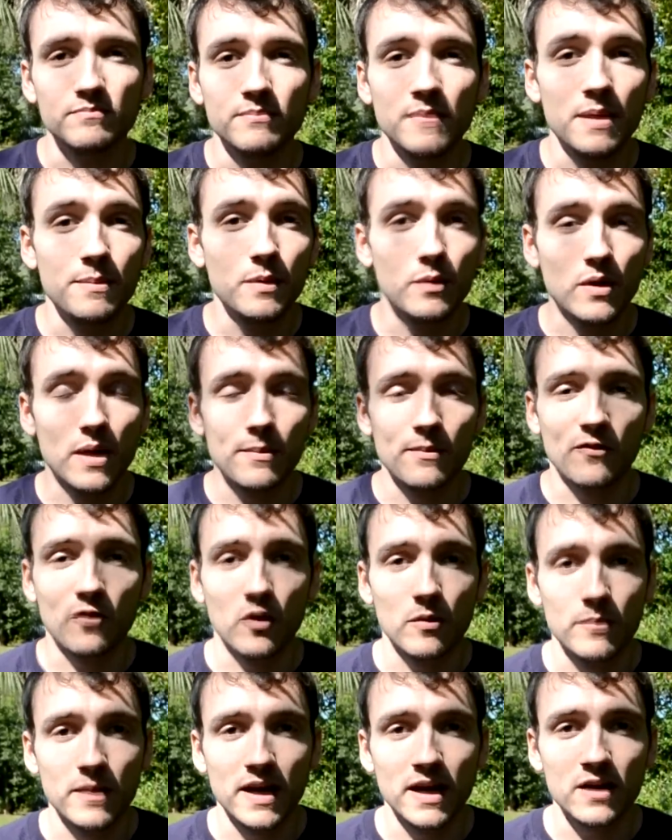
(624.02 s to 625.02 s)
Maybe right
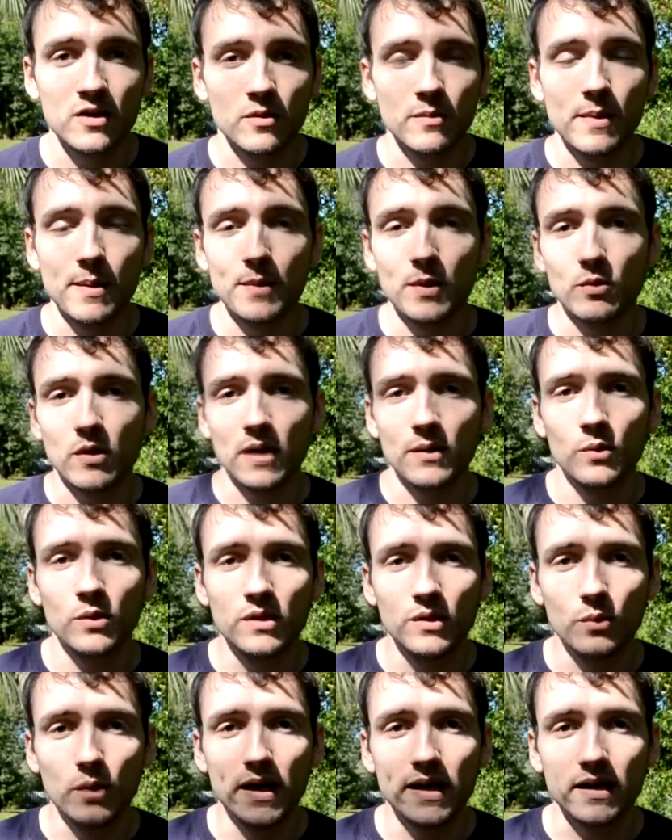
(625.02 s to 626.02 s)
before bed or maybe right when
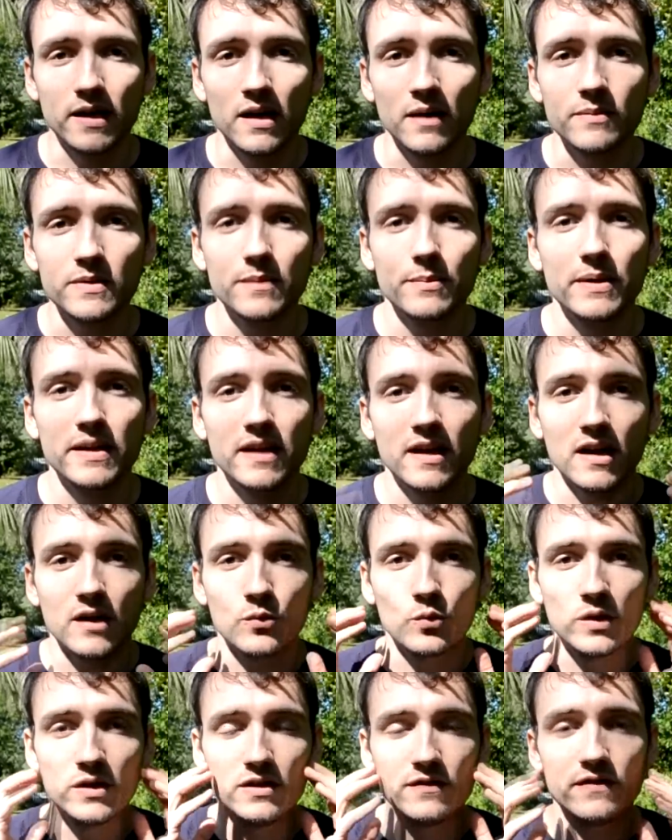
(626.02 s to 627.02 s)
you wake up, depending on
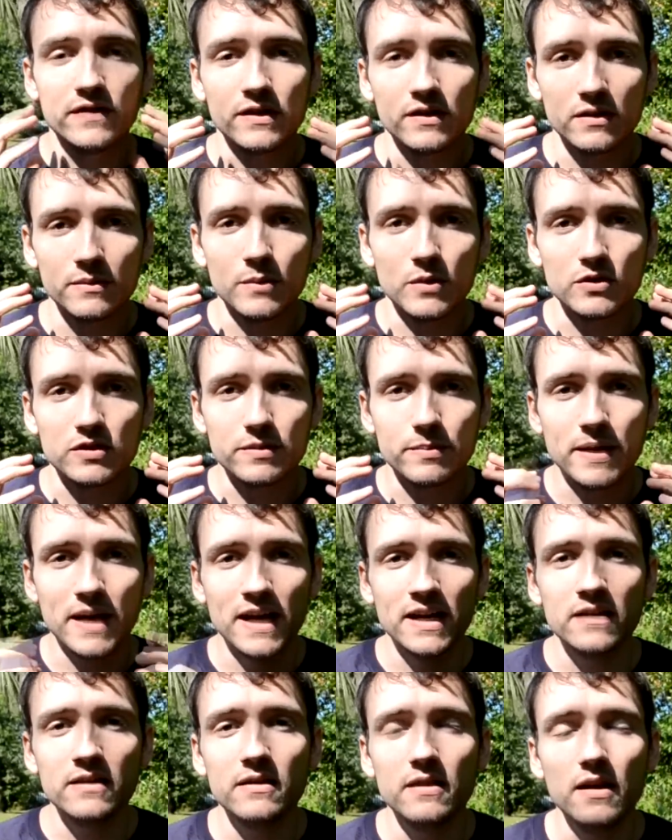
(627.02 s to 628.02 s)
when you feel the most
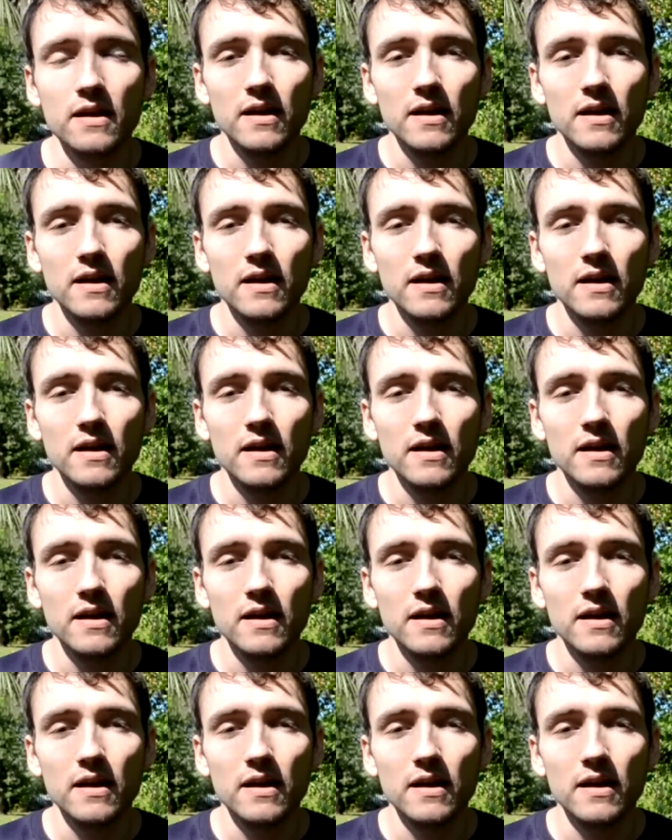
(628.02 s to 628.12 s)
pain.